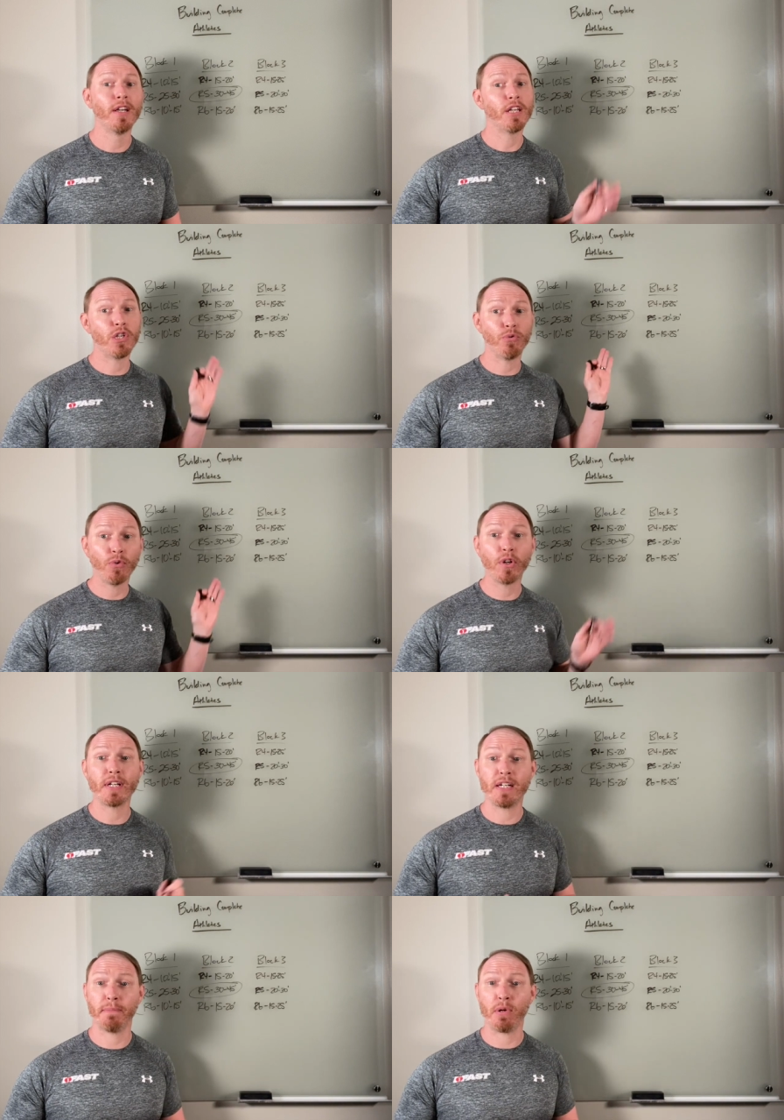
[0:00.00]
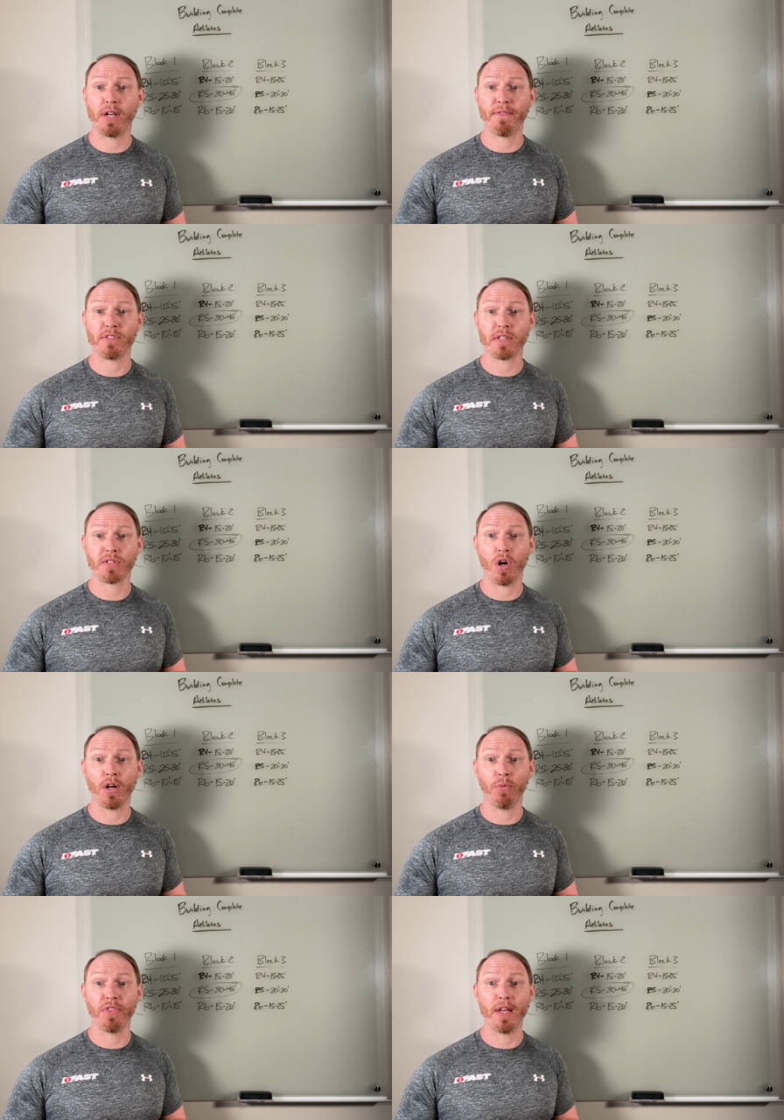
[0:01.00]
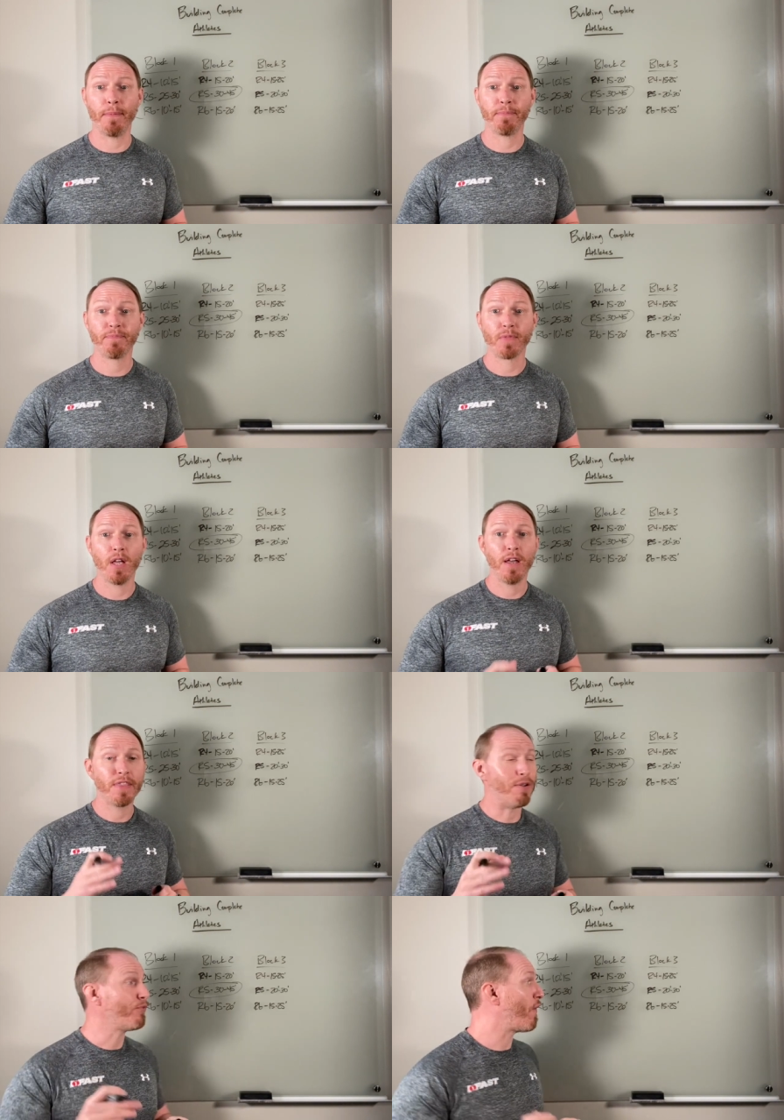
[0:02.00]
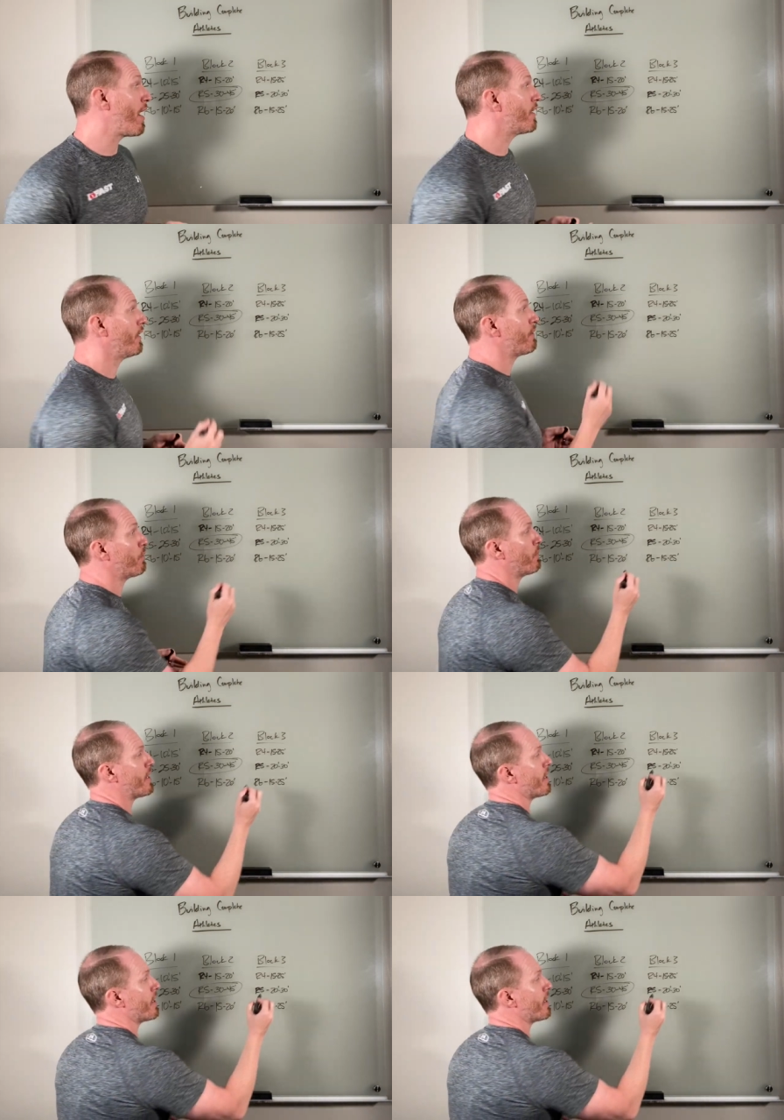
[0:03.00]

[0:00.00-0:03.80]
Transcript: you really need to put an emphasis on it with them. Then finally, when we get